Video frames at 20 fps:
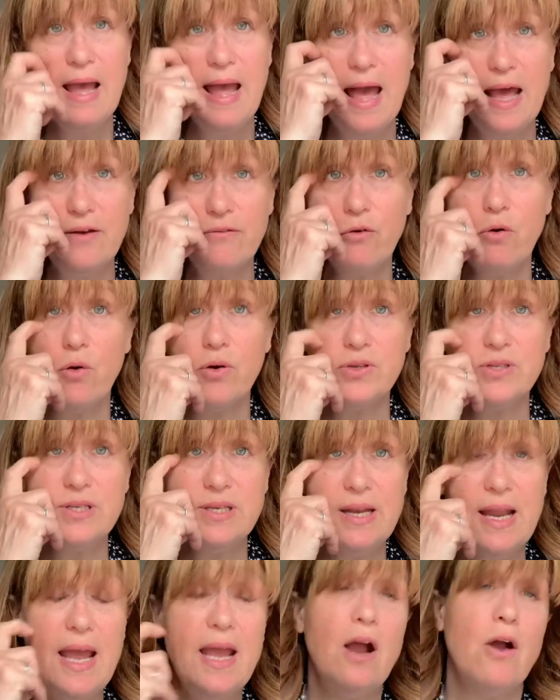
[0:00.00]
And of course,
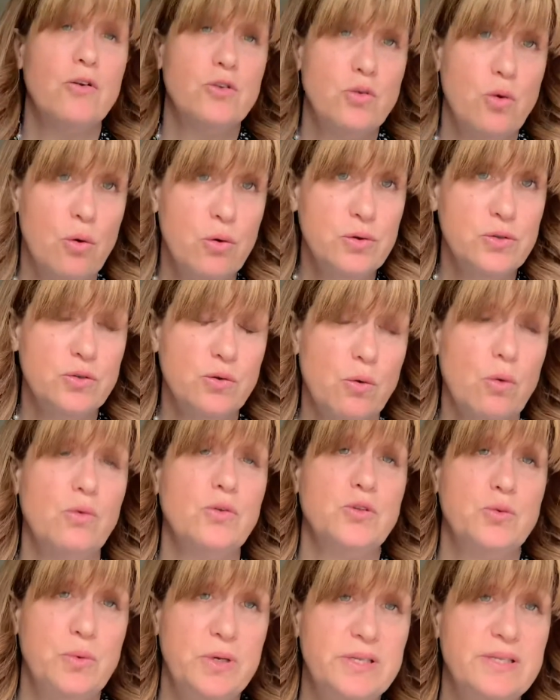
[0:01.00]
today our Torah
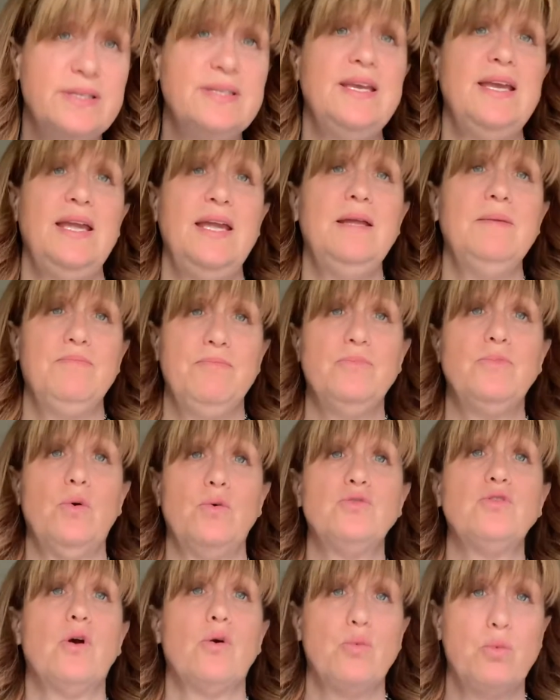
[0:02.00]
scrolls we see,
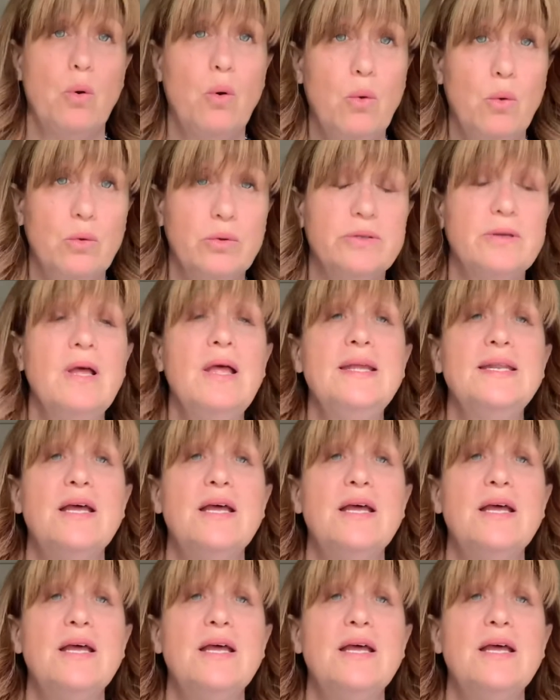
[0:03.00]
those are rolled.